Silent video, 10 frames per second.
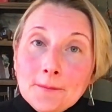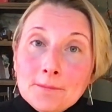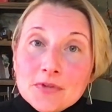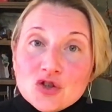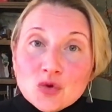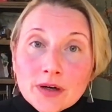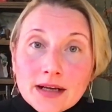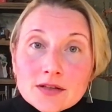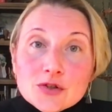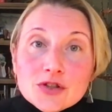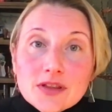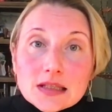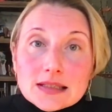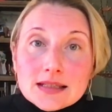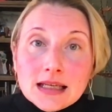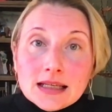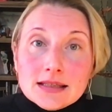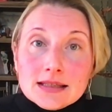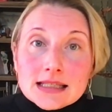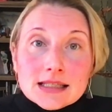The short answer to this
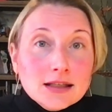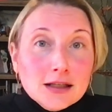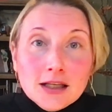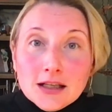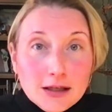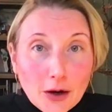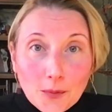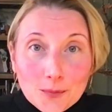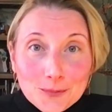is no,